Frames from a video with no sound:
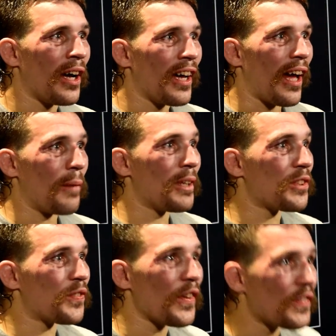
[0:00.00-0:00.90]
I mean, he's
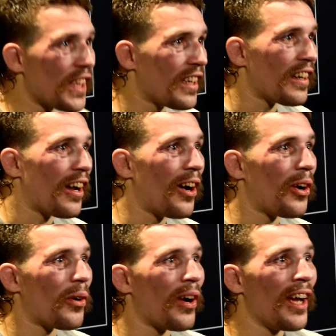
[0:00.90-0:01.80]

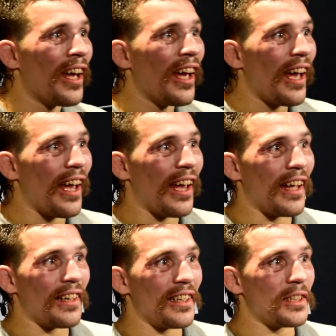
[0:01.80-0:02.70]
15-0,
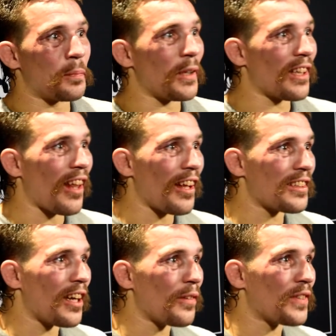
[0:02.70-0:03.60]
and he's beat a lot of tough